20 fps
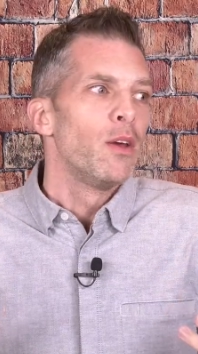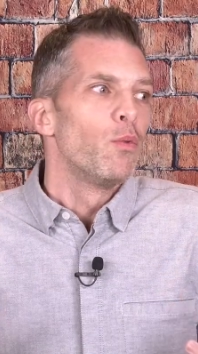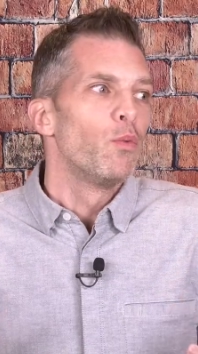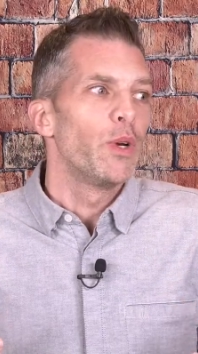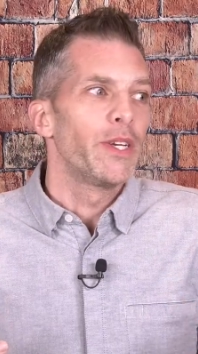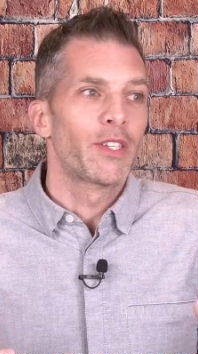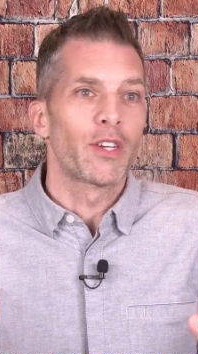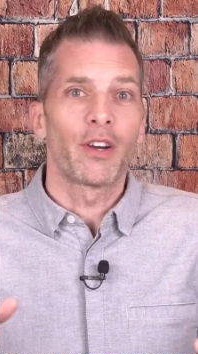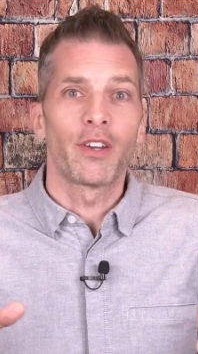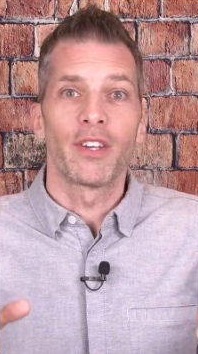We
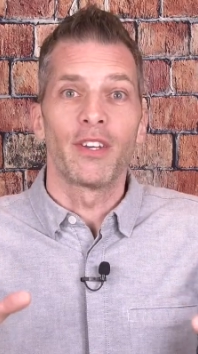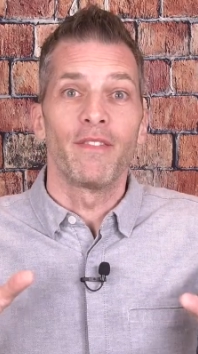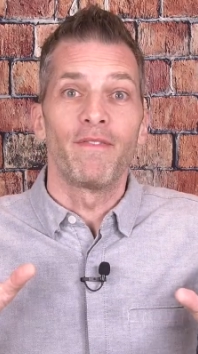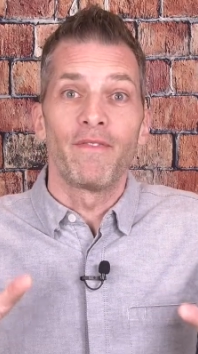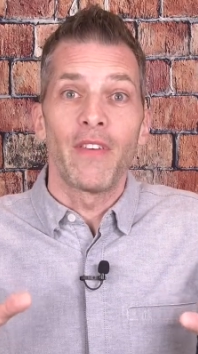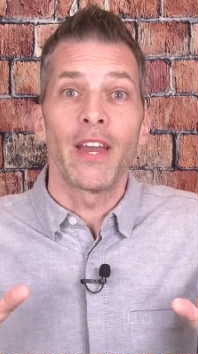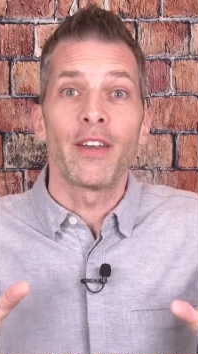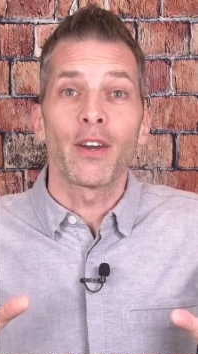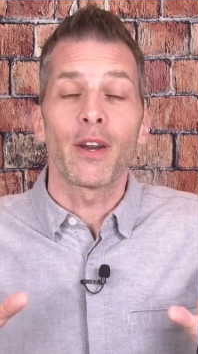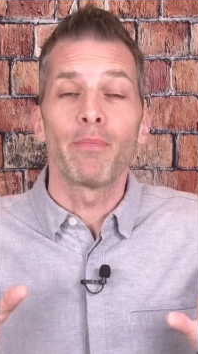start to
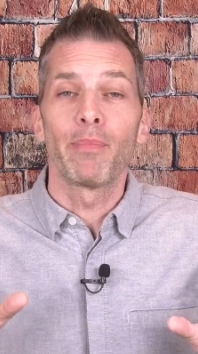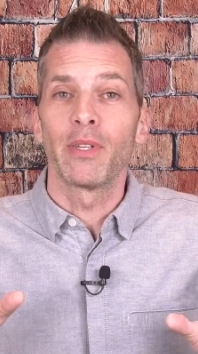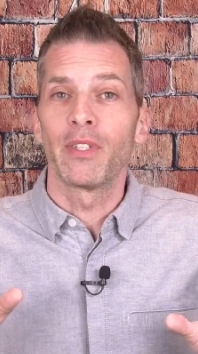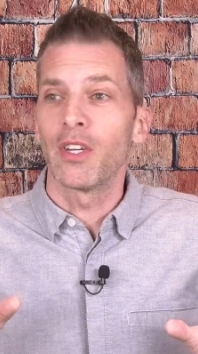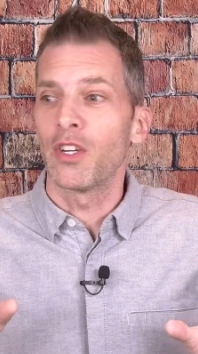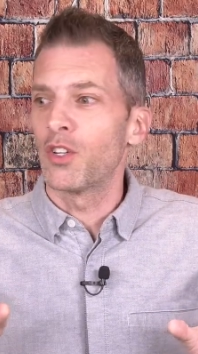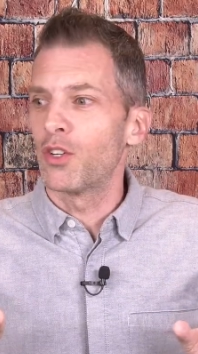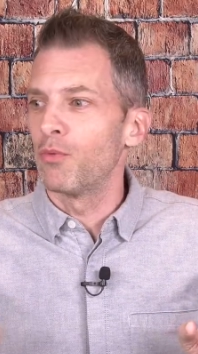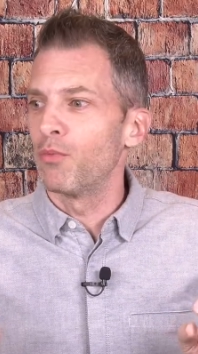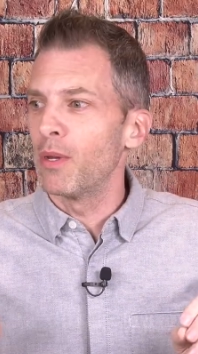defend our
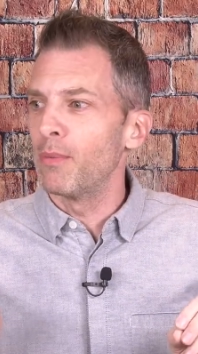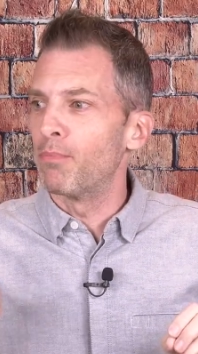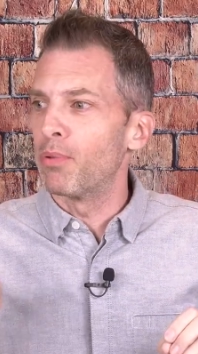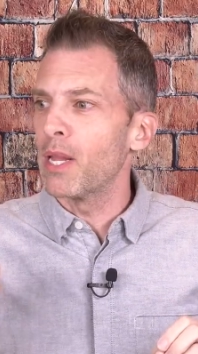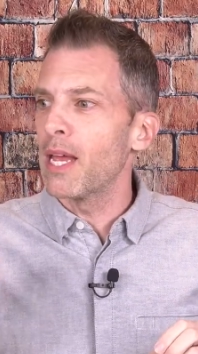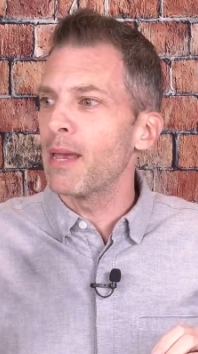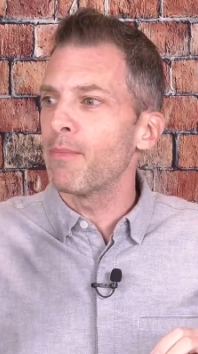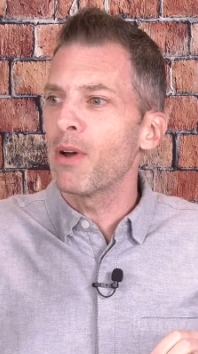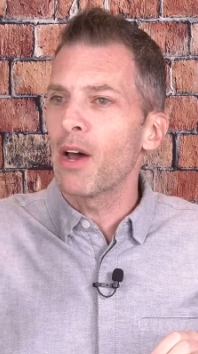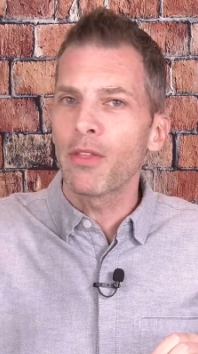position. We
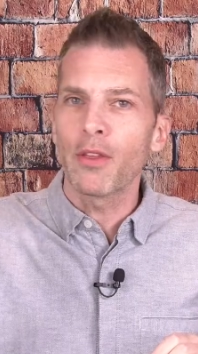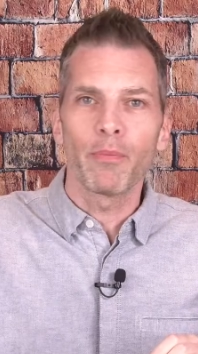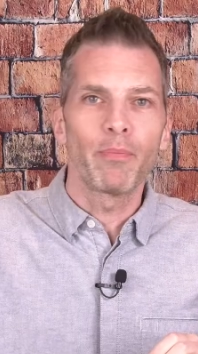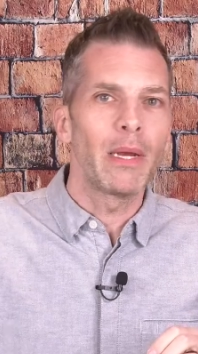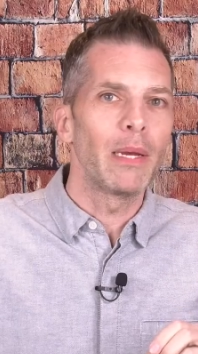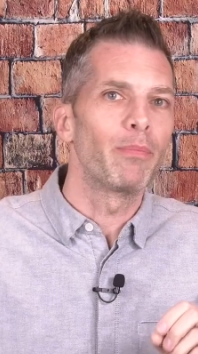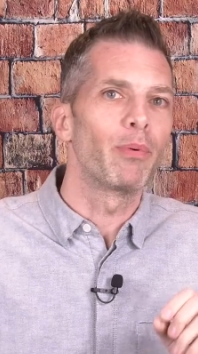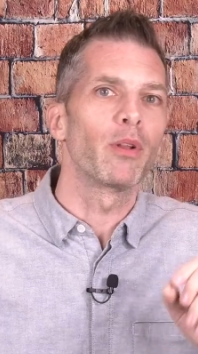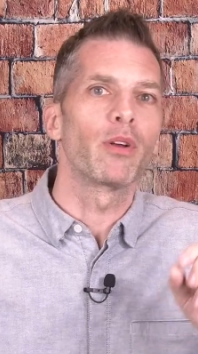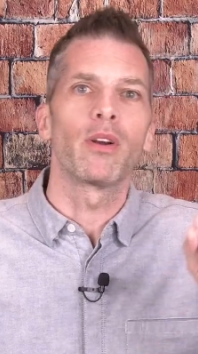blame other
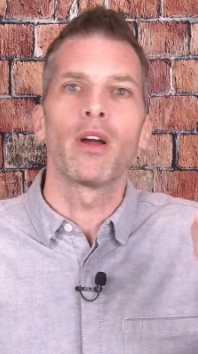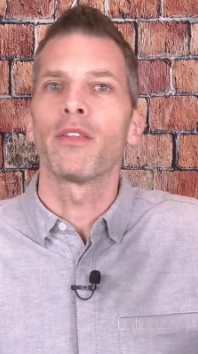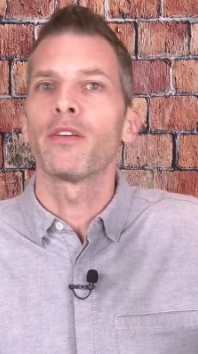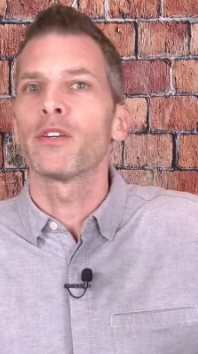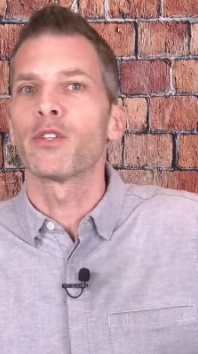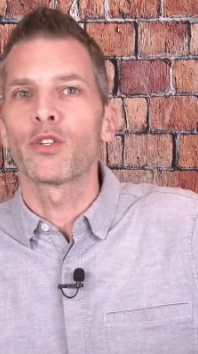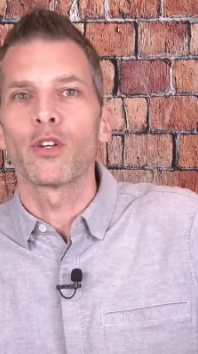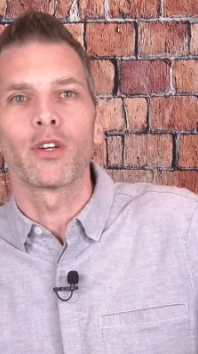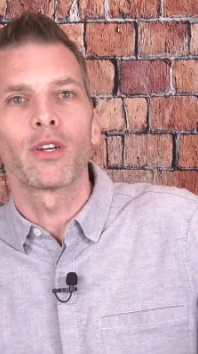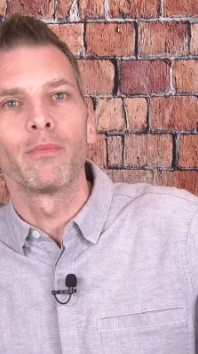people or other
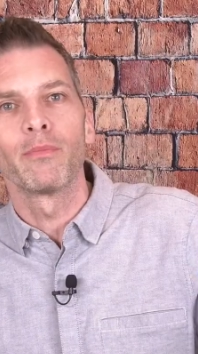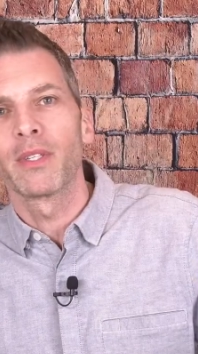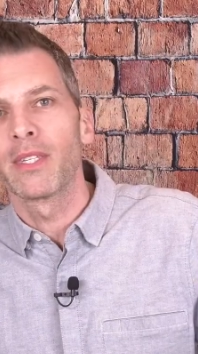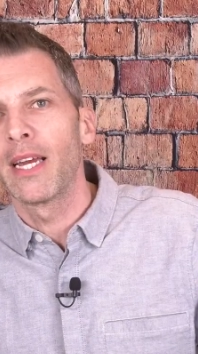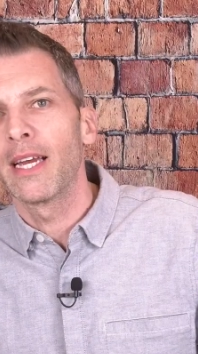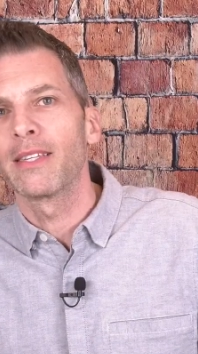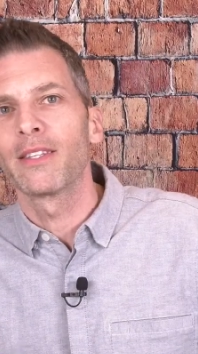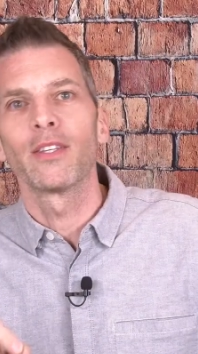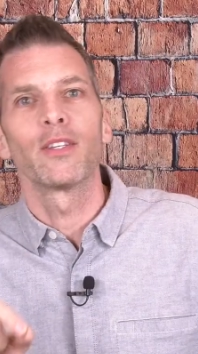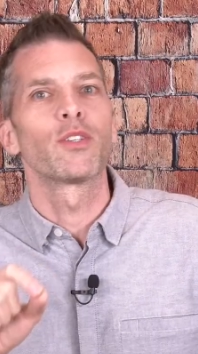
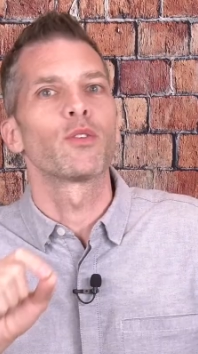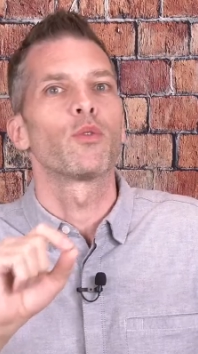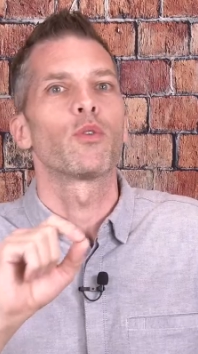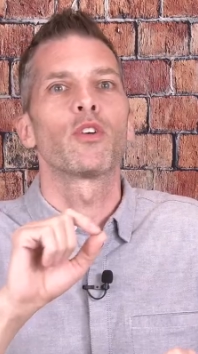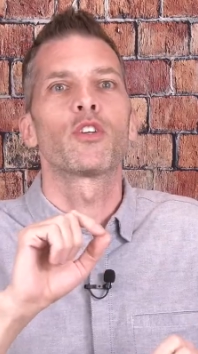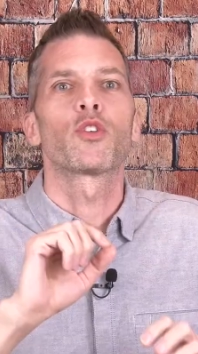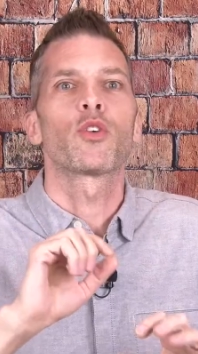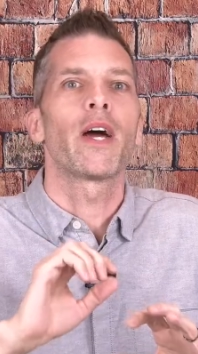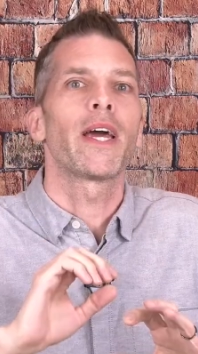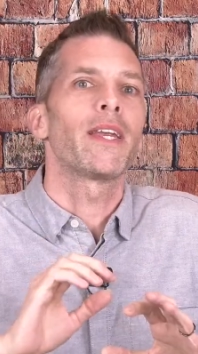circumstances or
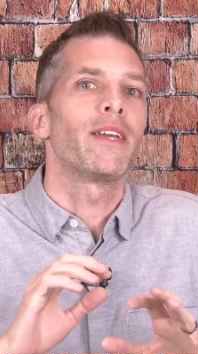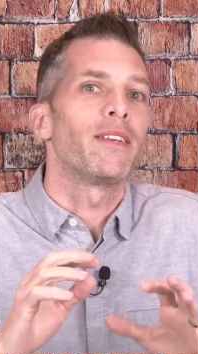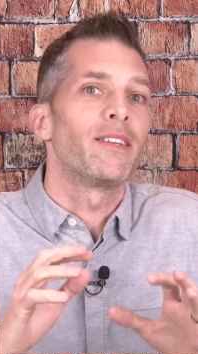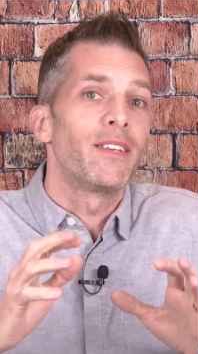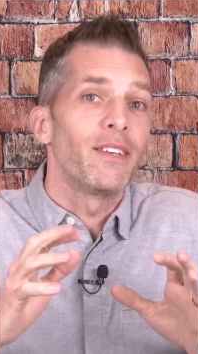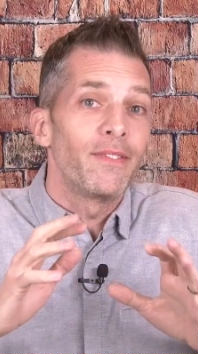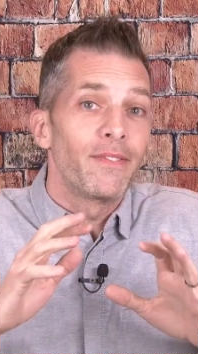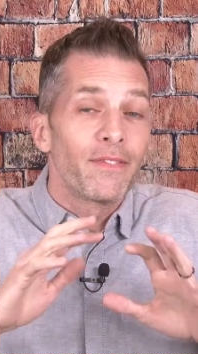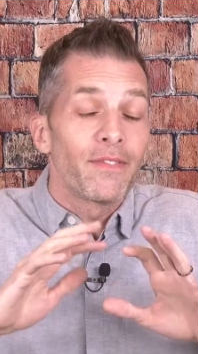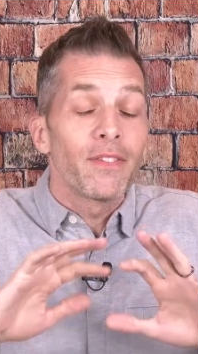try to
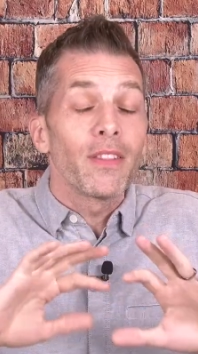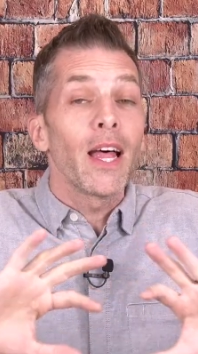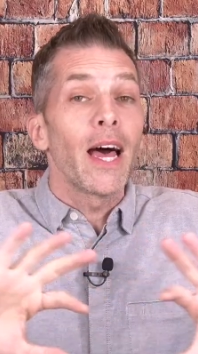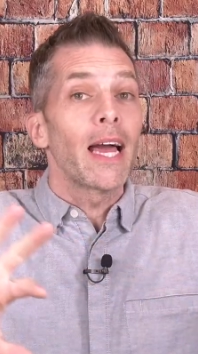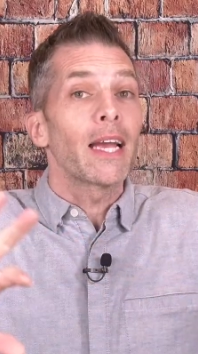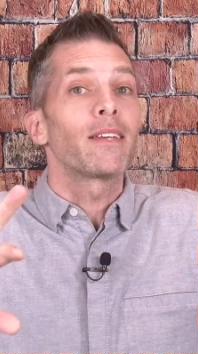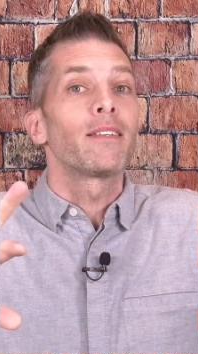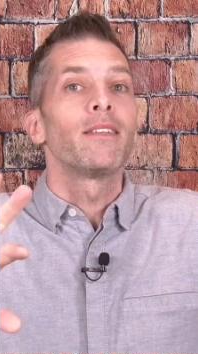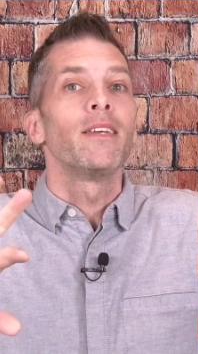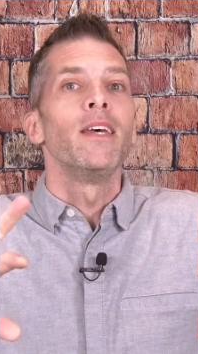
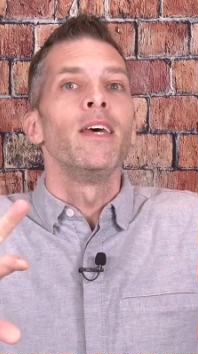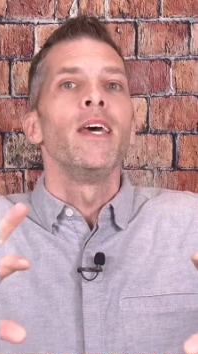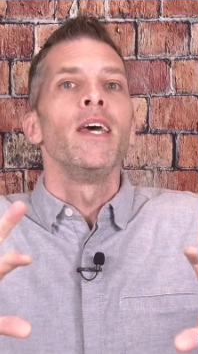deflect